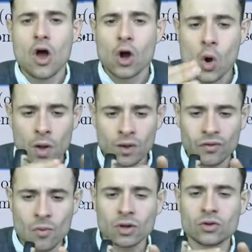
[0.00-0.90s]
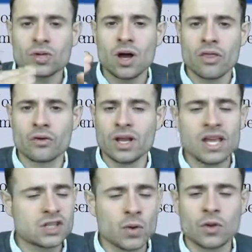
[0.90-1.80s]
Going from one to the other
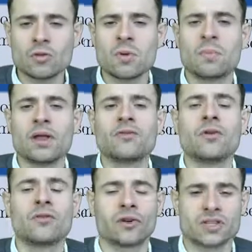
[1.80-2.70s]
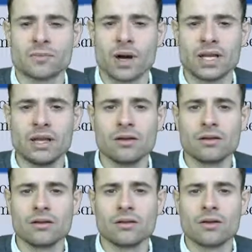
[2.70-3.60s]
is going to be painful for somebody,
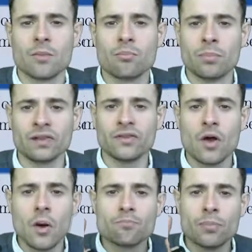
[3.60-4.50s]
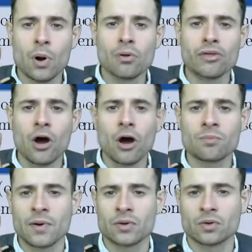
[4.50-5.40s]
but both are
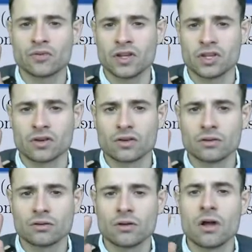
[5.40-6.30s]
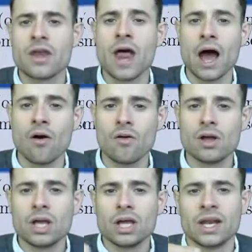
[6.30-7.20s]
Pareto efficient. Now,
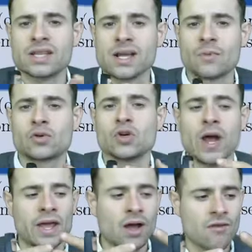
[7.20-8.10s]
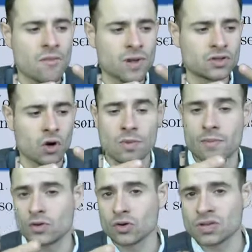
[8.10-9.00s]
it is up to a government, or maybe
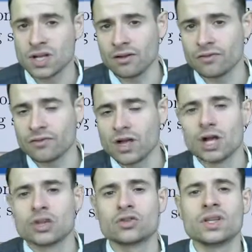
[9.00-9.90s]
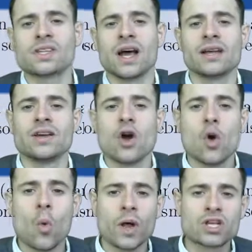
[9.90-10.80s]
to yourself, to decide
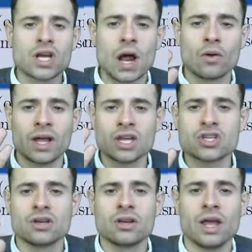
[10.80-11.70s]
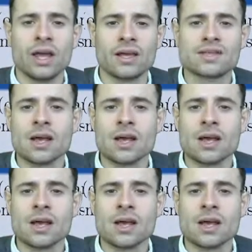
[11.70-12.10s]
which allocation is